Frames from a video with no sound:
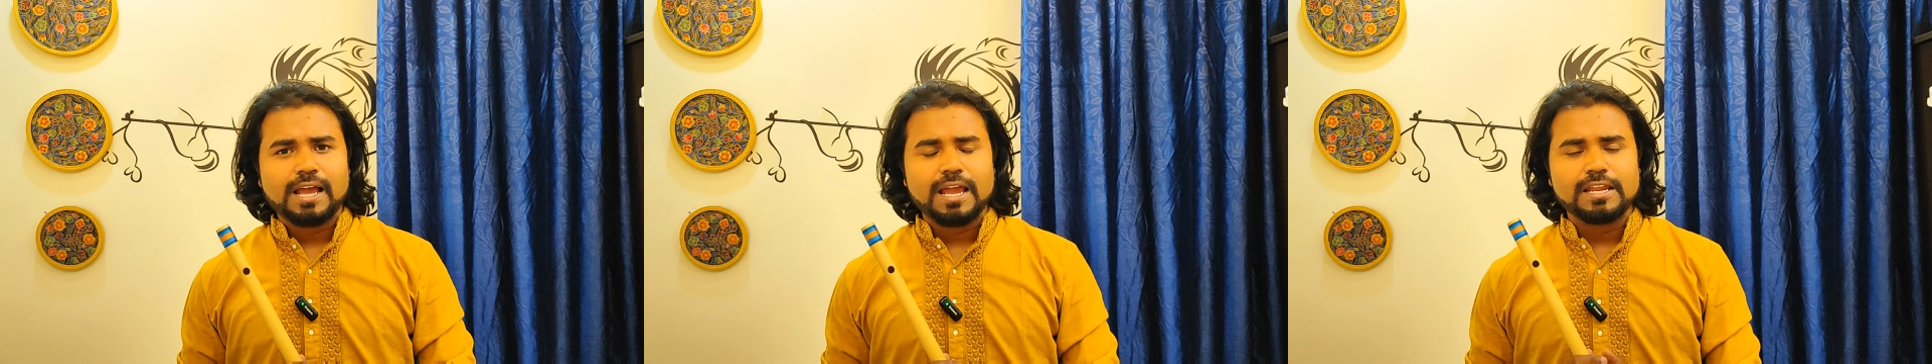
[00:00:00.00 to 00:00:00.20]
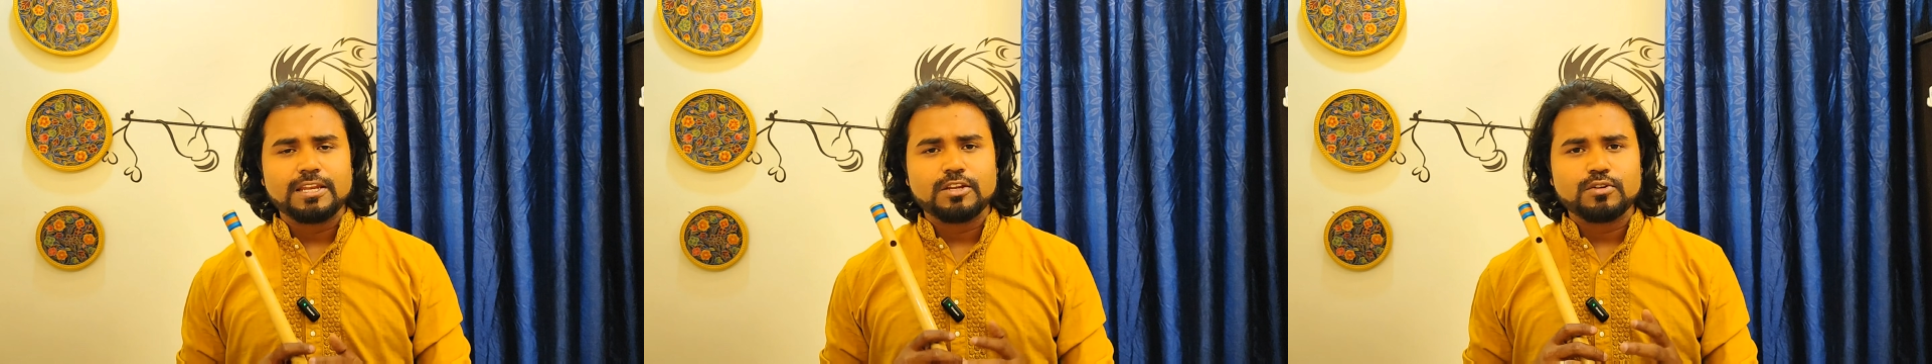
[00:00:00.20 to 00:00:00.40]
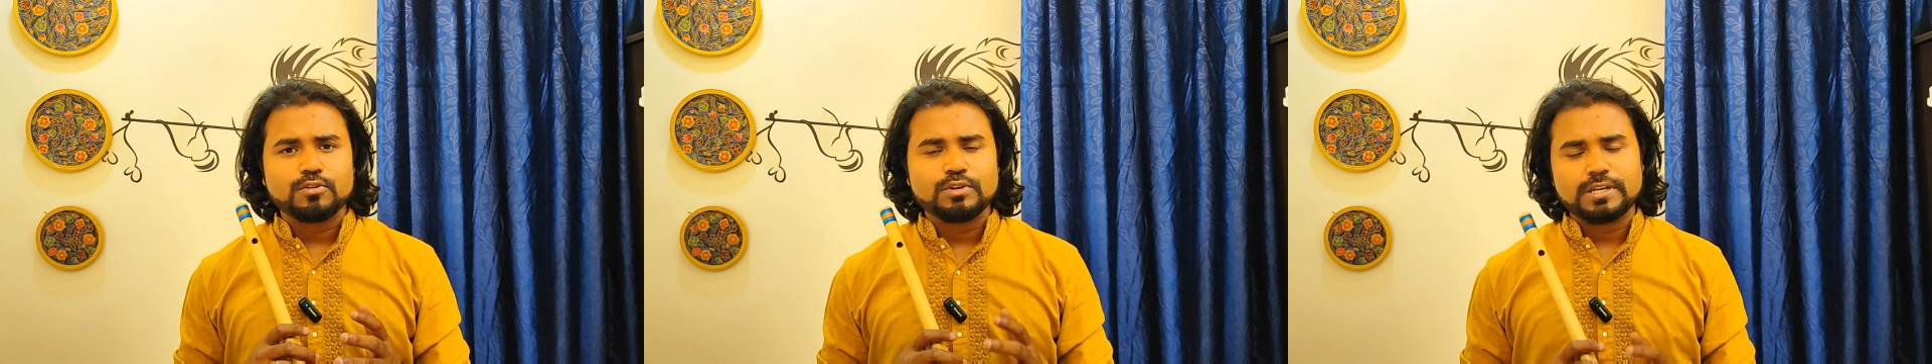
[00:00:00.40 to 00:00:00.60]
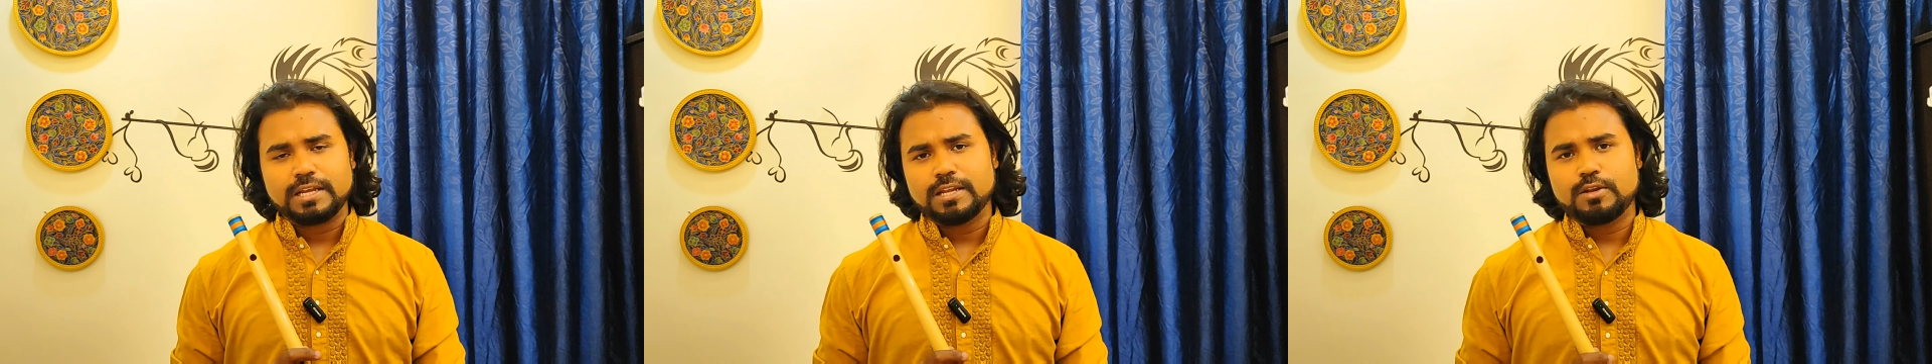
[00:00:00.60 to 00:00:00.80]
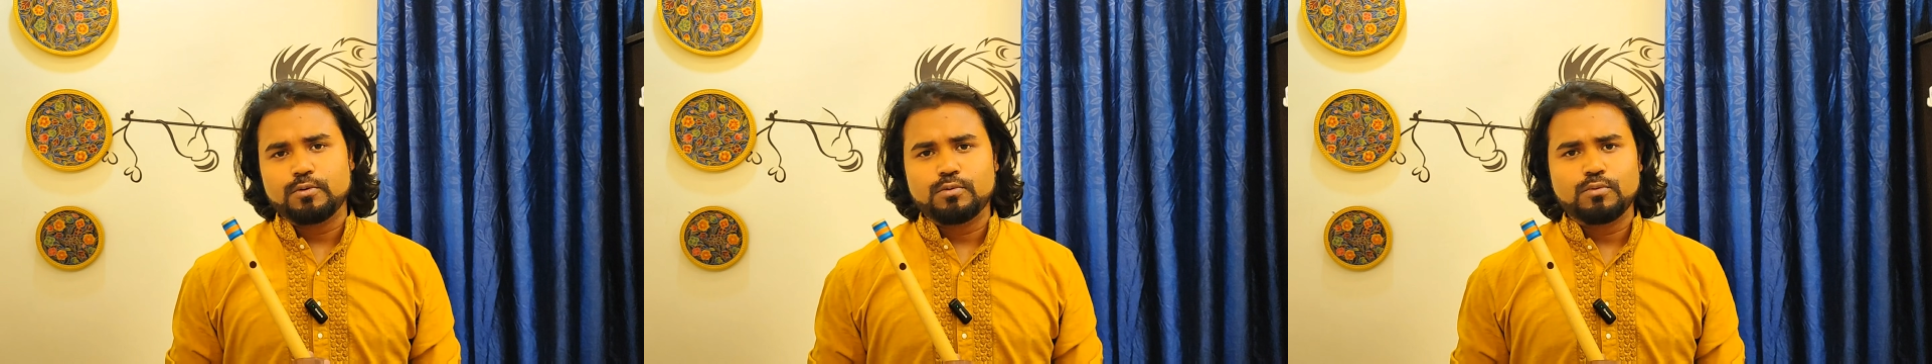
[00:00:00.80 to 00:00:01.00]
I need to
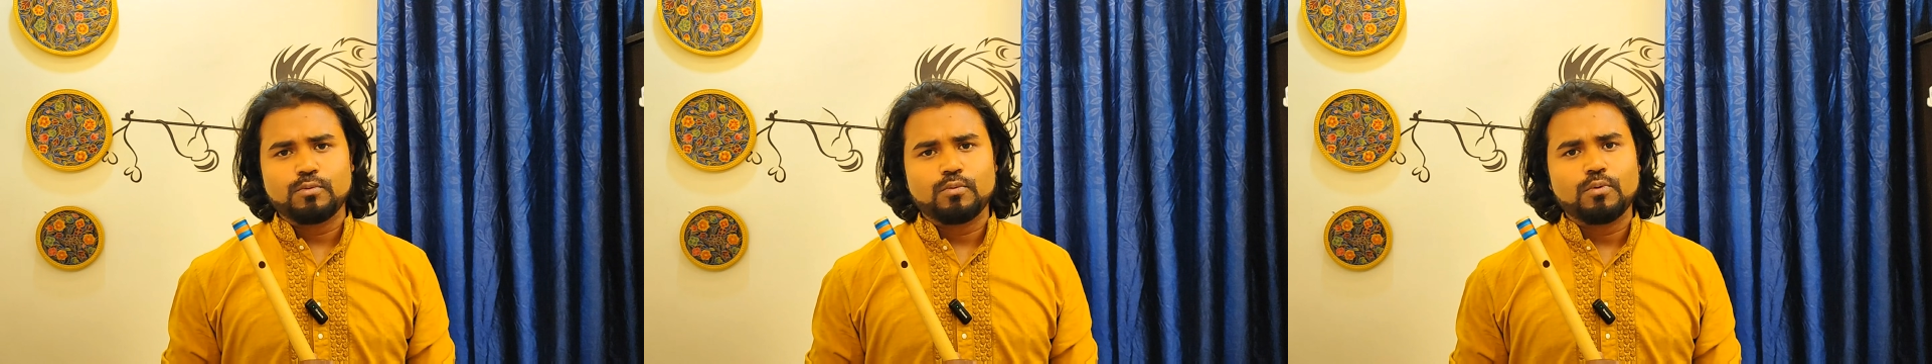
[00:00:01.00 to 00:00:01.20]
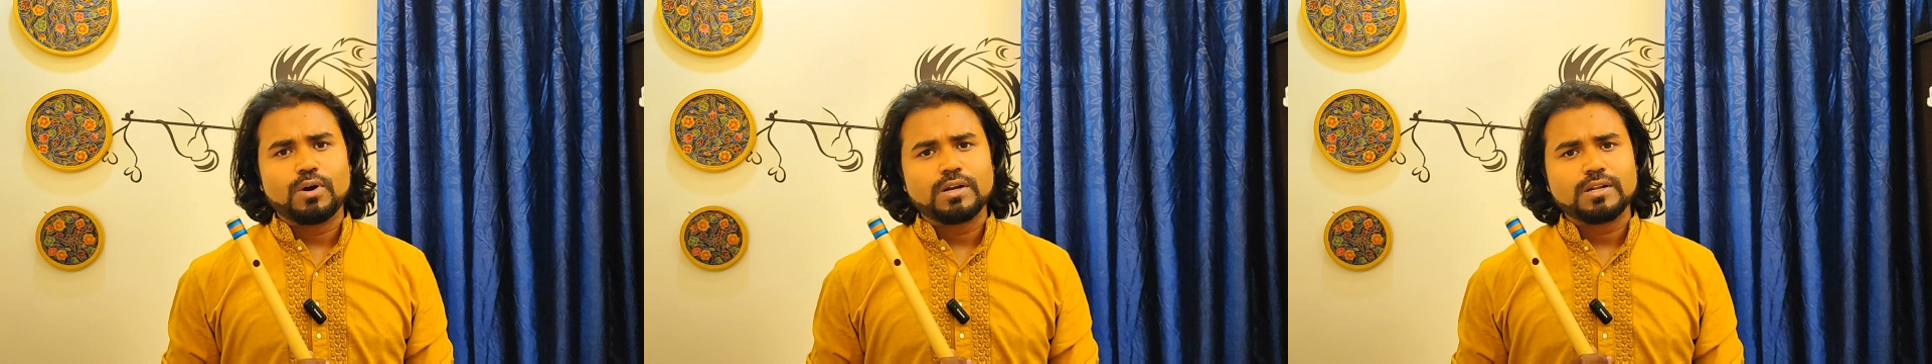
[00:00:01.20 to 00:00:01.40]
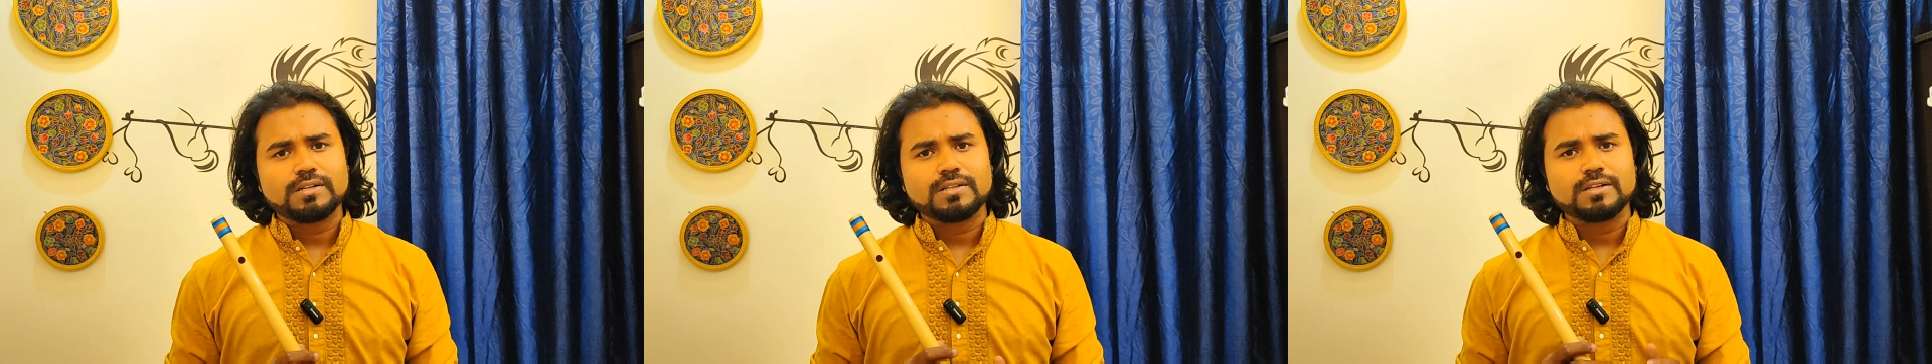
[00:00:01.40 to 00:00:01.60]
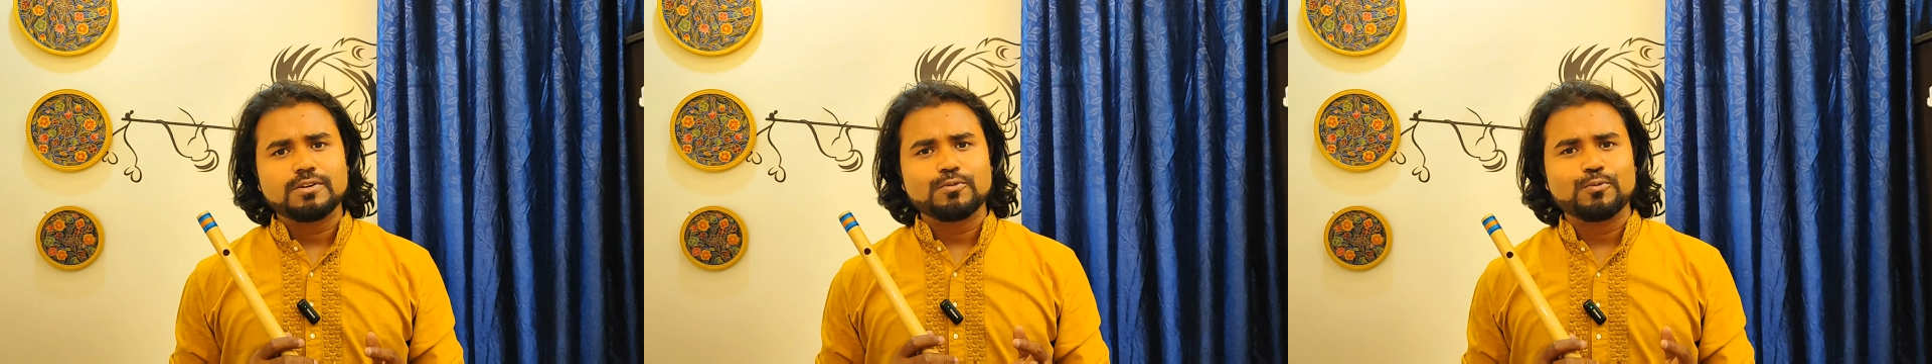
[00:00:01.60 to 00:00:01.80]
tell you what are the